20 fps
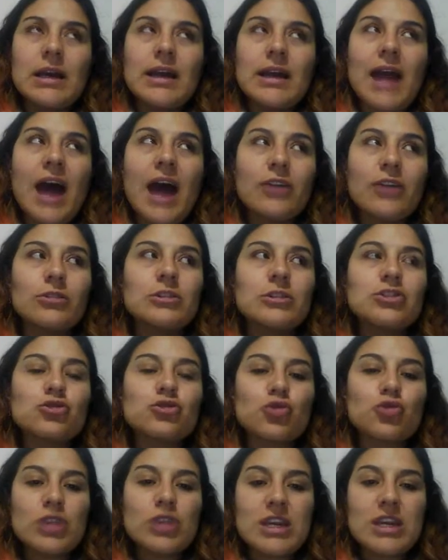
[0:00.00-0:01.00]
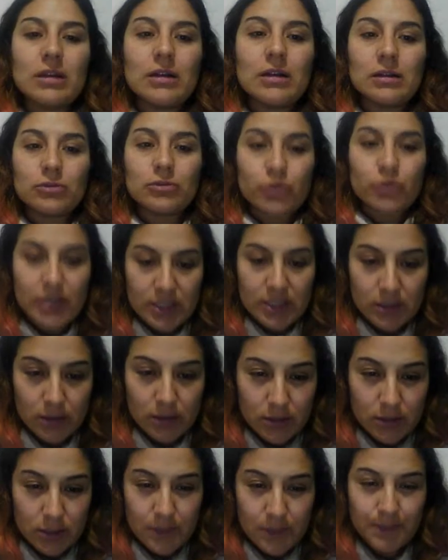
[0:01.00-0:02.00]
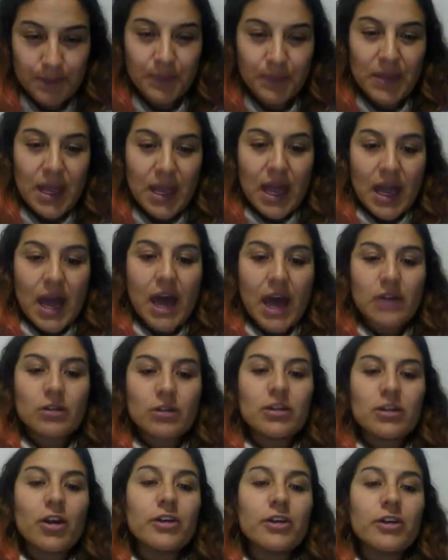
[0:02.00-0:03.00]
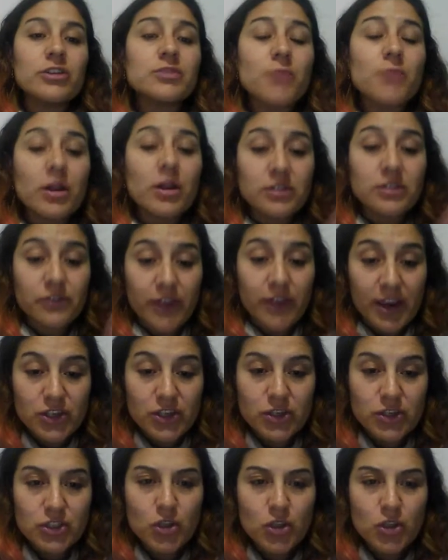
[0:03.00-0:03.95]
adults' real reasons, adult learners' motivation.